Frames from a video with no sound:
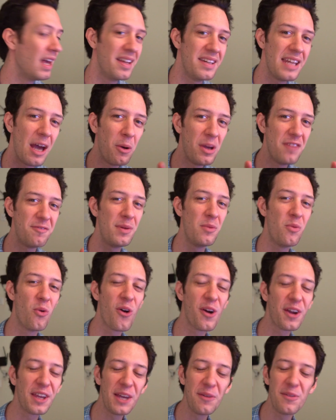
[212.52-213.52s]
Now we've been
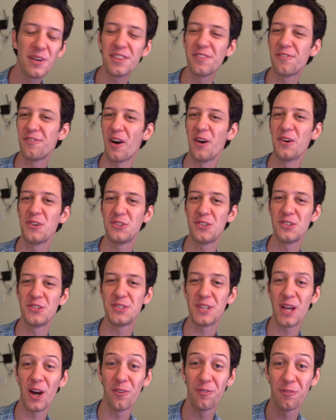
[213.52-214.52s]
working with
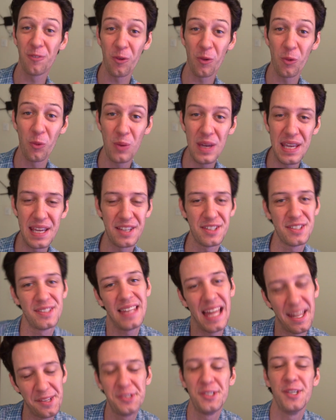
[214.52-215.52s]
functions now for weeks.
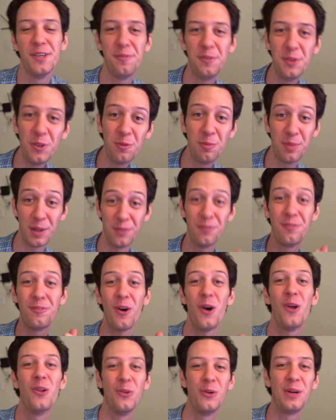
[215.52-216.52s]
That's if you've been
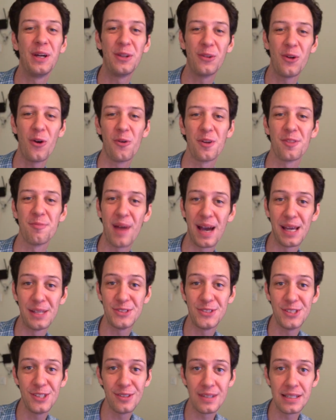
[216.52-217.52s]
following along with my
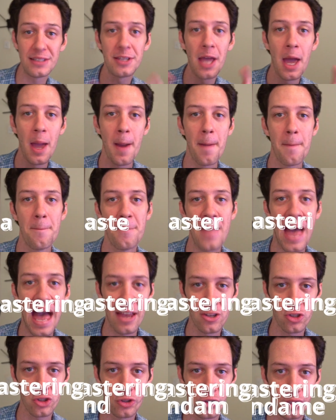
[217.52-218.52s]
series,
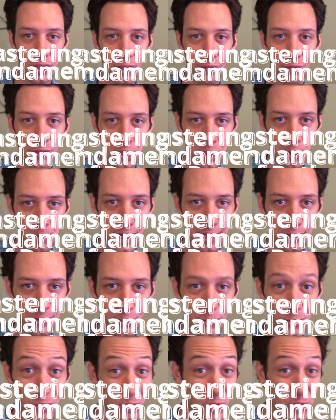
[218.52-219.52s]
Mastering the
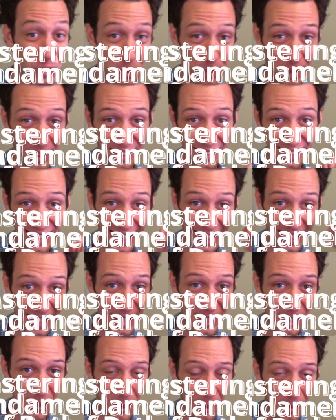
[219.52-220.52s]
Fundamentals, which I'm going to link
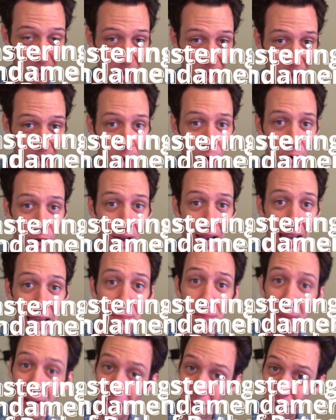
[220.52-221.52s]
here,
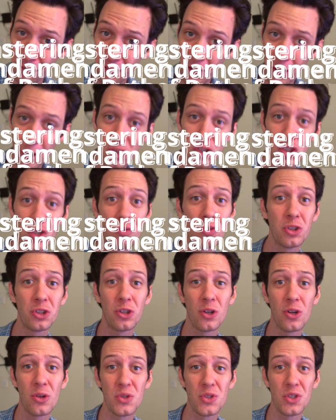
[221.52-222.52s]
right? But a function
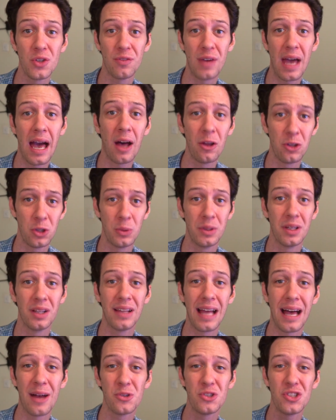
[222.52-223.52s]
returns a value. It
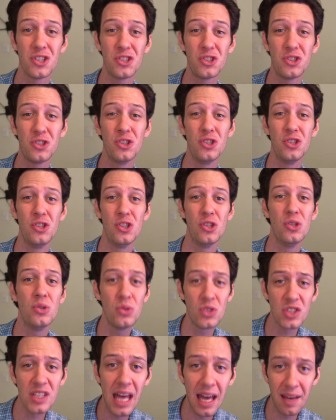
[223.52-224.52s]
allows us to
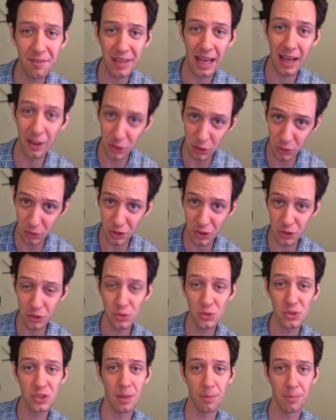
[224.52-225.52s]
use that value to
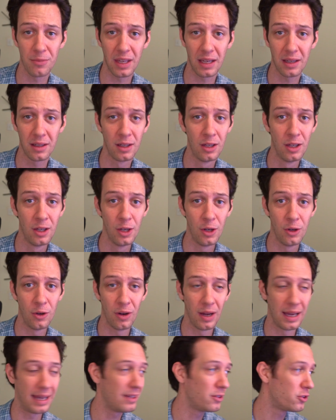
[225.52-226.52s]
do something,
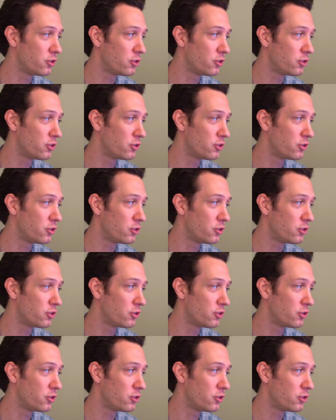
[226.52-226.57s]
right?